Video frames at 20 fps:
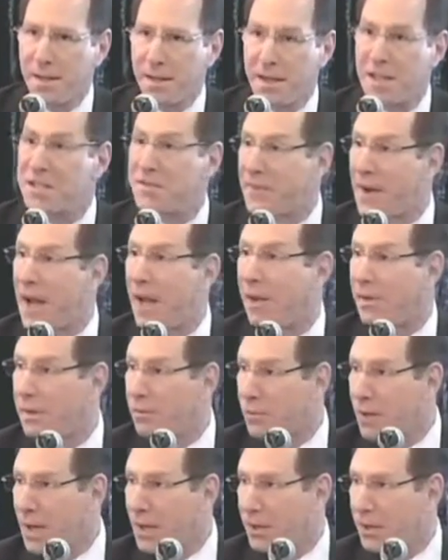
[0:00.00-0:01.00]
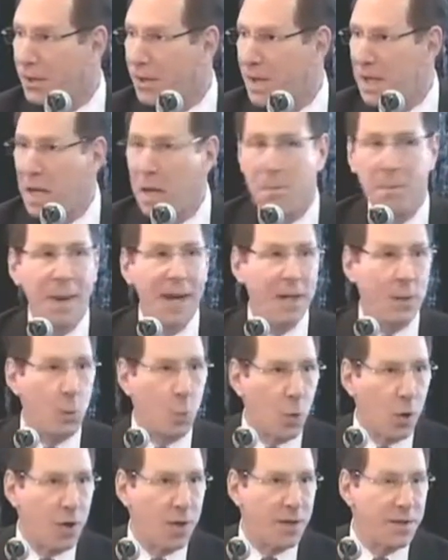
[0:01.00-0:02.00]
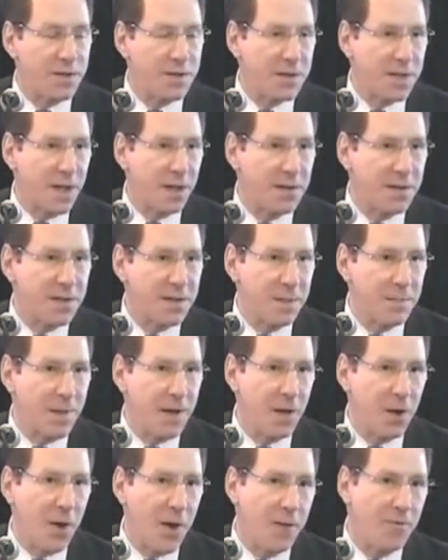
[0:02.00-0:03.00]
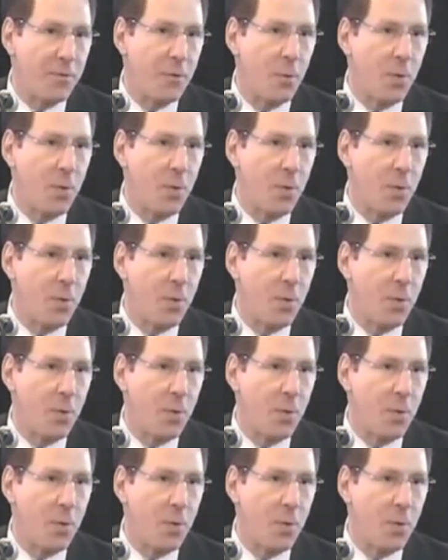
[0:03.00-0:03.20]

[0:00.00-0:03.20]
that's filed of record might work and scare somebody off.